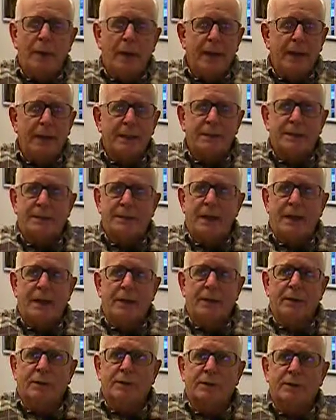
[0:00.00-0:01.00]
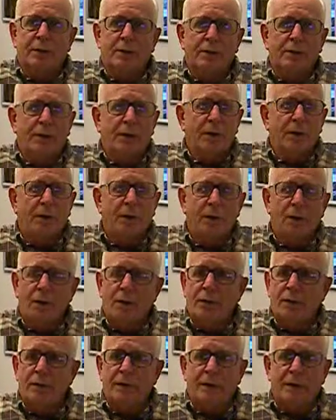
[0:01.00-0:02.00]
bake sales or their
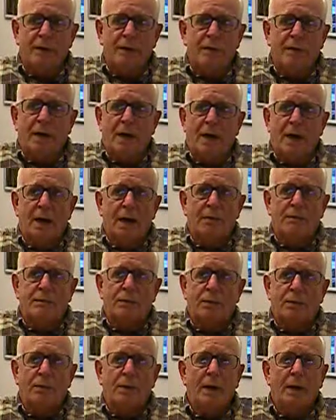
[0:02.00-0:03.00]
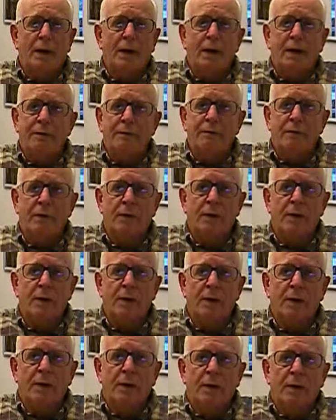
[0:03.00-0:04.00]
clothing drives or whatever
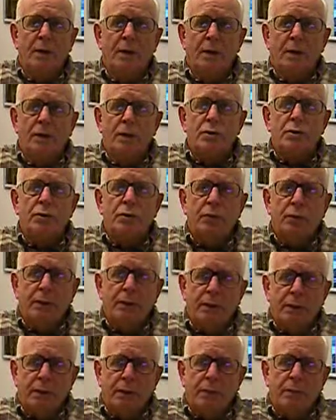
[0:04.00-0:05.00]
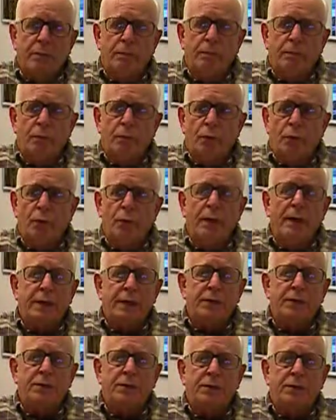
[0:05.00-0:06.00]
to
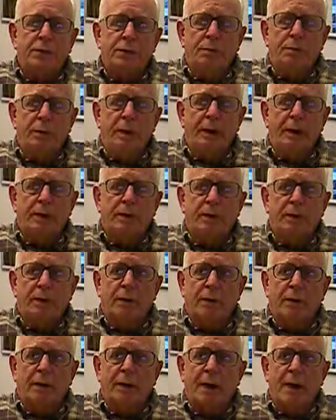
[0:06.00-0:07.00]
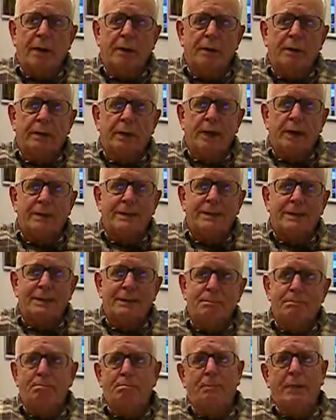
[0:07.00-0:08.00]
enrich, to make their
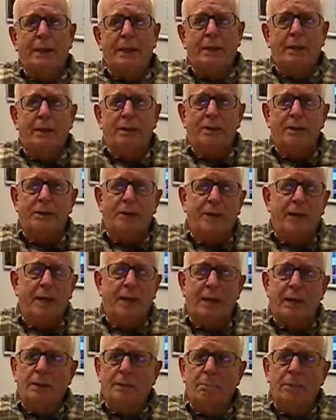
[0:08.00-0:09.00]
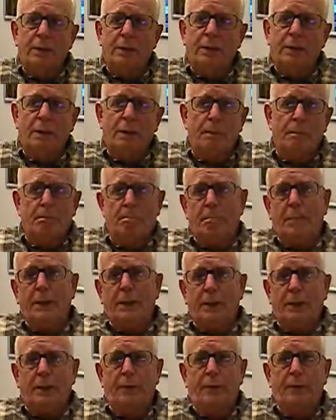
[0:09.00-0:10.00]
congregation bigger so they can build a
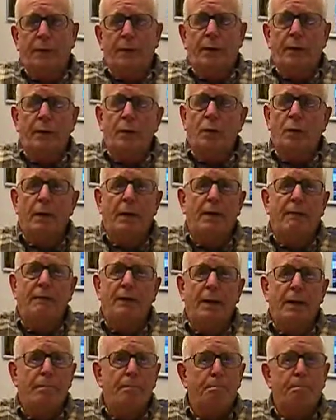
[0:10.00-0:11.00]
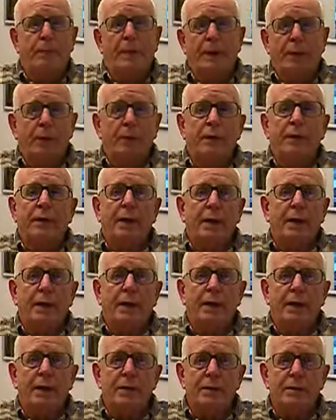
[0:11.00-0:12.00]
bigger thing, whatever that bigger
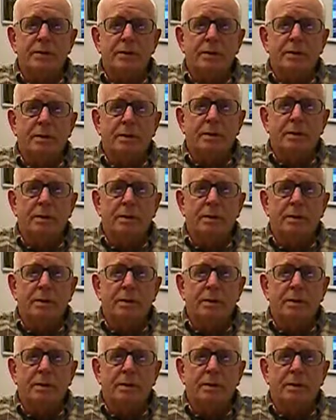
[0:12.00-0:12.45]
thing is.